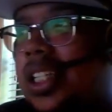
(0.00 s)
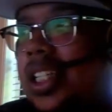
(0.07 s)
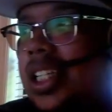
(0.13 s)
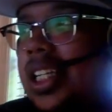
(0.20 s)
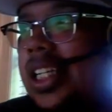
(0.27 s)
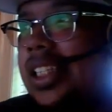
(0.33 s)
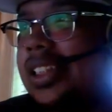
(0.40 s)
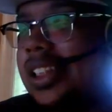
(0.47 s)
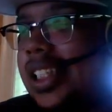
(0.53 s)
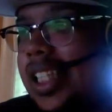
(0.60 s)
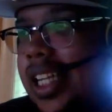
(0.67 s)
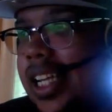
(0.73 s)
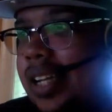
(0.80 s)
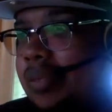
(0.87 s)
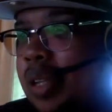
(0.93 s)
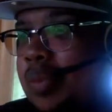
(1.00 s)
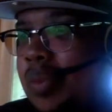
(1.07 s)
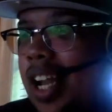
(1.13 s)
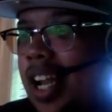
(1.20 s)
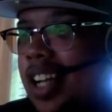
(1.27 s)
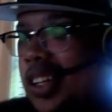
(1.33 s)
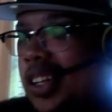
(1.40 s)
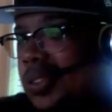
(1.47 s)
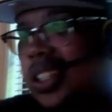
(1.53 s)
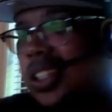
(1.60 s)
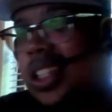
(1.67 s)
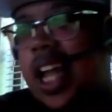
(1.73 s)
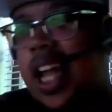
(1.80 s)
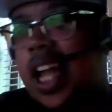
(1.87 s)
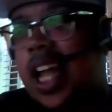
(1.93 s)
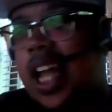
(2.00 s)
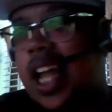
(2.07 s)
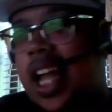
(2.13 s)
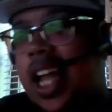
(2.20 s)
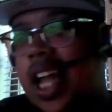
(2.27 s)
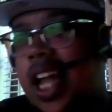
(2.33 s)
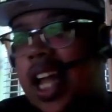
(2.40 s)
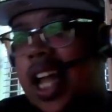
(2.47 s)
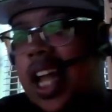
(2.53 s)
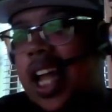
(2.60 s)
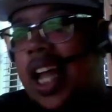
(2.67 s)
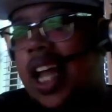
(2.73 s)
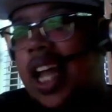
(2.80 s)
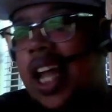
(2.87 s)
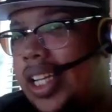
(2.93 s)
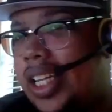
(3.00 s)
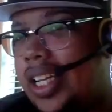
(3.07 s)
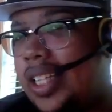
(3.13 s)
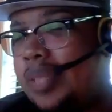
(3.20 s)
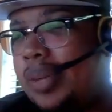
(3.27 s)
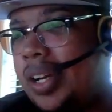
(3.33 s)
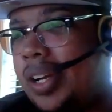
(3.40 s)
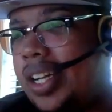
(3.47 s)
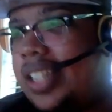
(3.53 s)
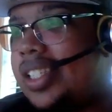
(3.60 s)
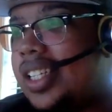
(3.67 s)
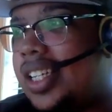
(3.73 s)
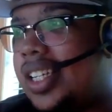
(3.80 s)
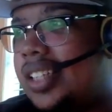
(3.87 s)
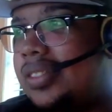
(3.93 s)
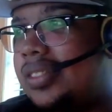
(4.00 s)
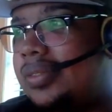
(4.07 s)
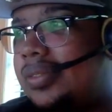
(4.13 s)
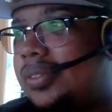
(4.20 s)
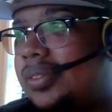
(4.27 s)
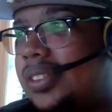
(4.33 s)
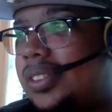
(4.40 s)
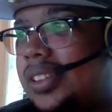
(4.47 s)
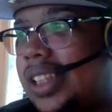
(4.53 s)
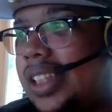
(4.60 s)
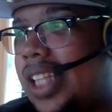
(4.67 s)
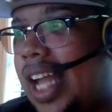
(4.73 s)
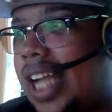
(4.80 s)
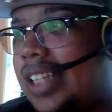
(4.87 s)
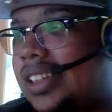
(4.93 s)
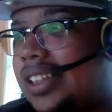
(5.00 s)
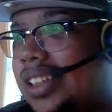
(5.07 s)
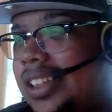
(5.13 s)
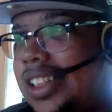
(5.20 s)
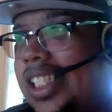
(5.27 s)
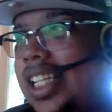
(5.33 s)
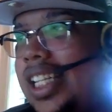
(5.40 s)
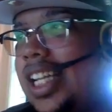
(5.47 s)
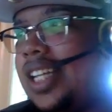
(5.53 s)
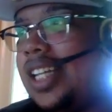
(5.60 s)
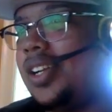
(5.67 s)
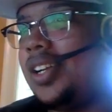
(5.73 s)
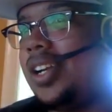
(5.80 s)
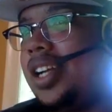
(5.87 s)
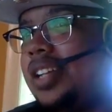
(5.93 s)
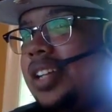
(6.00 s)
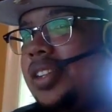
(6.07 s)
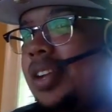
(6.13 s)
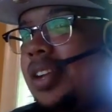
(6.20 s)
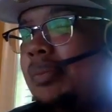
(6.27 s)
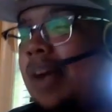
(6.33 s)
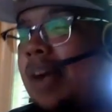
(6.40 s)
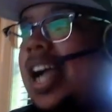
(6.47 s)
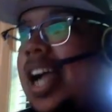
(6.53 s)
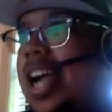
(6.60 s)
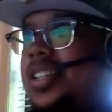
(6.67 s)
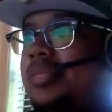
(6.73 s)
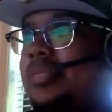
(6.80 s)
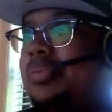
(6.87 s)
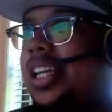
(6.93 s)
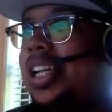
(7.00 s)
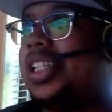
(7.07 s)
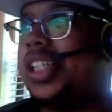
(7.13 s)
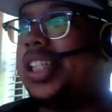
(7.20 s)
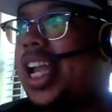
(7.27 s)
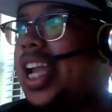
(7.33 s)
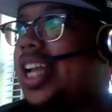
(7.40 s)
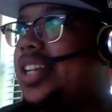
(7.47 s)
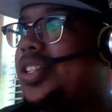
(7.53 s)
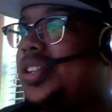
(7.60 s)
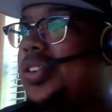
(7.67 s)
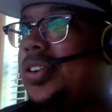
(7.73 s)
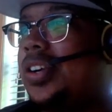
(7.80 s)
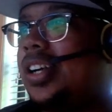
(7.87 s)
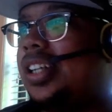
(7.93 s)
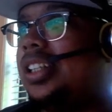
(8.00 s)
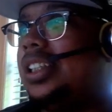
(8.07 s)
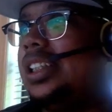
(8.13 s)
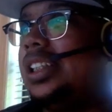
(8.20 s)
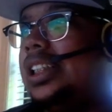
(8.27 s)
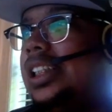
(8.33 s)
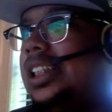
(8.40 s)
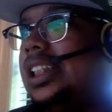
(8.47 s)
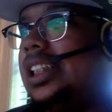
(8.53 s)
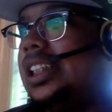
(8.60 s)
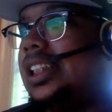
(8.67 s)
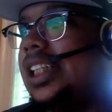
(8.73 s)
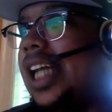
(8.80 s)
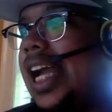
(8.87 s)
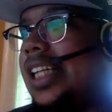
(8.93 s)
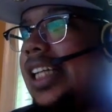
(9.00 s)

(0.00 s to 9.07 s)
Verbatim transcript: and seeing people that don't look like me and experience it like to see either either their minds are being changed or like